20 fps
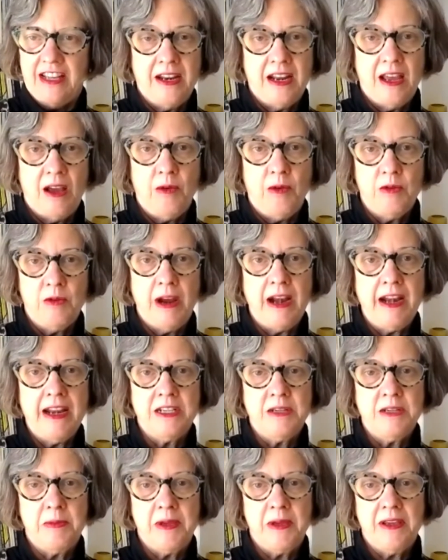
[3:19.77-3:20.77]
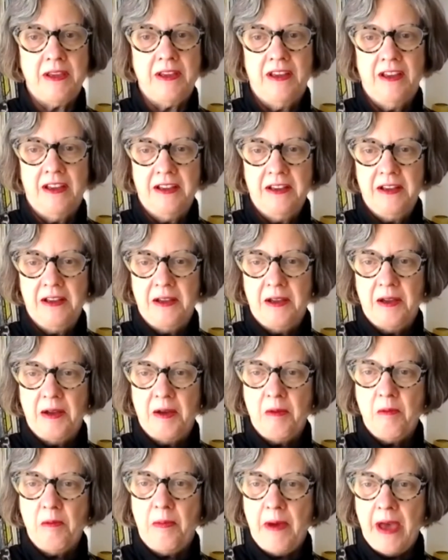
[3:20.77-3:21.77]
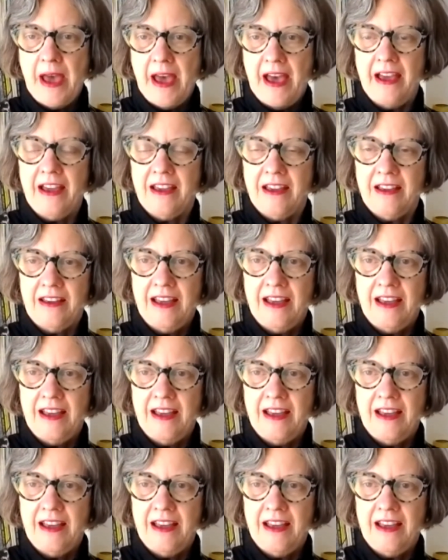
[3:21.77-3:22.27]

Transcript: And now we're ready to be back